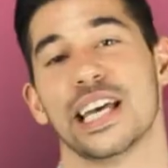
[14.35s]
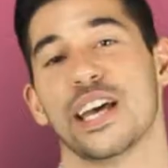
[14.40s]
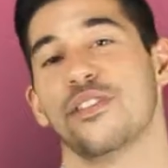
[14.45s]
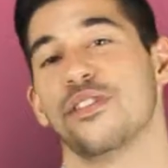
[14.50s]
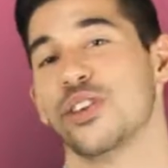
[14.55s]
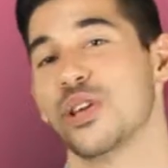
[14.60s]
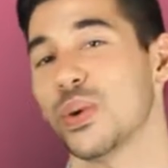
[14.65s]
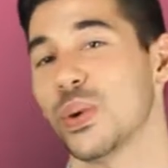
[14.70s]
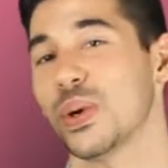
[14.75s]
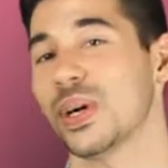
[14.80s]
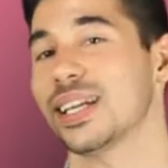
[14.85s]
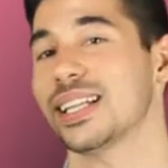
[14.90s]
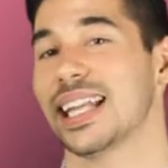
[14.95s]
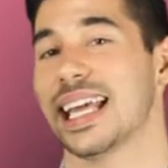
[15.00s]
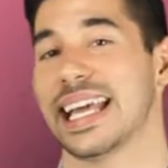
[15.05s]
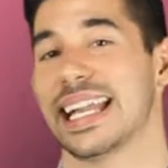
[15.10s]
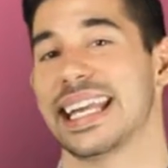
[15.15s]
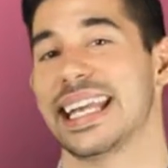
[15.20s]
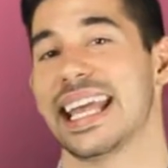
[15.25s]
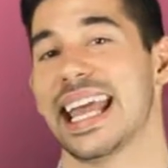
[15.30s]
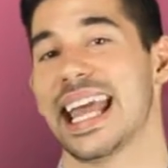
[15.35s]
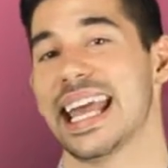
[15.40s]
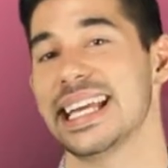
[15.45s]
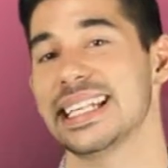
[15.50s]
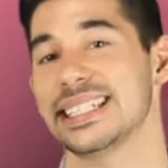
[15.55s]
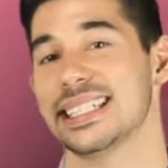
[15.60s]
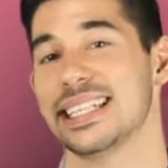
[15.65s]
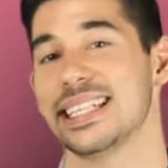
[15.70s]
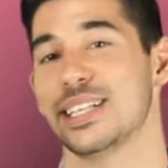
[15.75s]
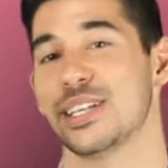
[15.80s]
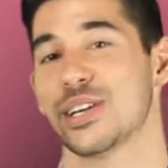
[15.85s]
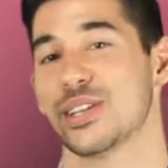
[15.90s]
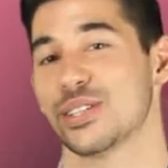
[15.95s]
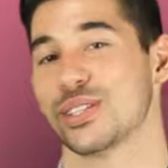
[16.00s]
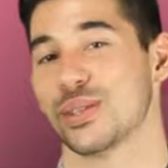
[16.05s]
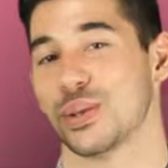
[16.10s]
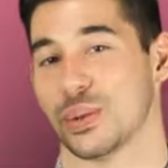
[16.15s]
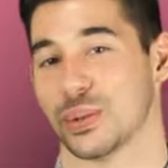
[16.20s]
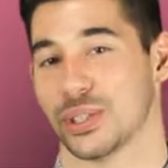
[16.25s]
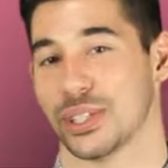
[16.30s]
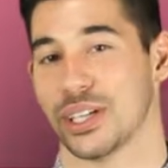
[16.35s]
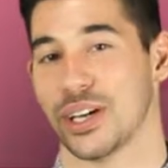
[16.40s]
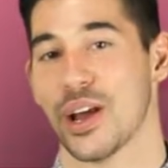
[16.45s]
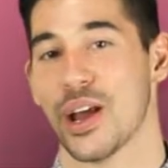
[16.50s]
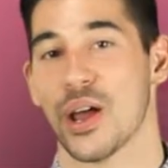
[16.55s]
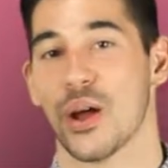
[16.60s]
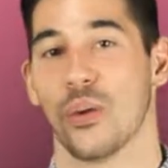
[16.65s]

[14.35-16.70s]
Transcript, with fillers: If you are a lady 18 years and older,